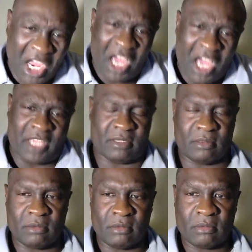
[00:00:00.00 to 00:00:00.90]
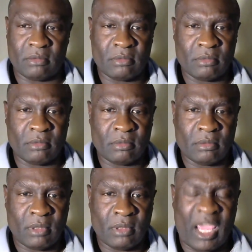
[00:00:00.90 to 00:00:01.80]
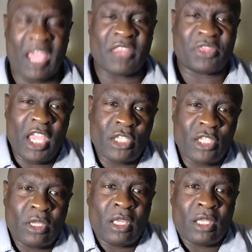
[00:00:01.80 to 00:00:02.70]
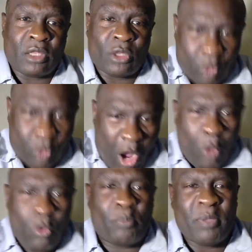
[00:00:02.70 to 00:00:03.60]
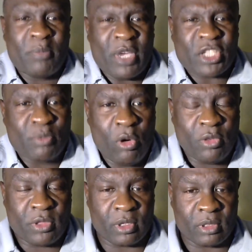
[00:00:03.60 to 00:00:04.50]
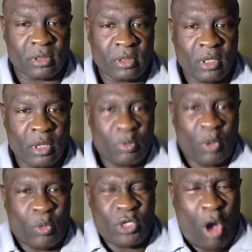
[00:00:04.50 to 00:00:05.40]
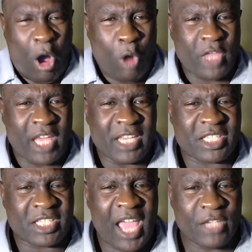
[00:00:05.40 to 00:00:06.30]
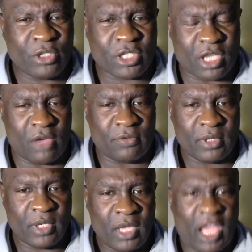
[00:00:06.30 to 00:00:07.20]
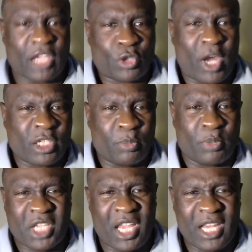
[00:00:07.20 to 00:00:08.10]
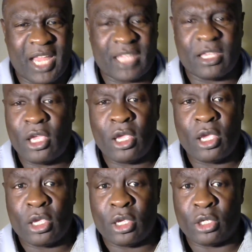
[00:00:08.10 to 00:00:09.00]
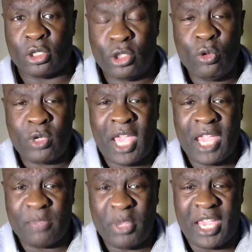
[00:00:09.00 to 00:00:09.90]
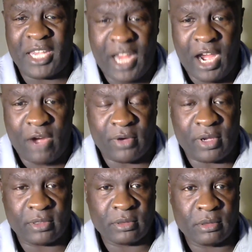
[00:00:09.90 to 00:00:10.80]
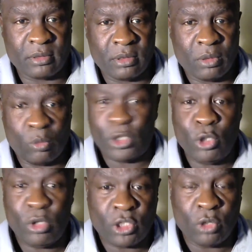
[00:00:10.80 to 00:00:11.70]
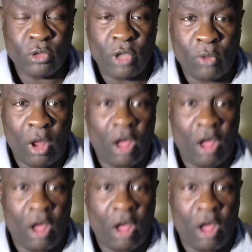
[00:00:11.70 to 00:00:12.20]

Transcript: done. And things, the road would be much smoother. But when you hold that inside yourself and try to pretend like you can't be in error, when you can do no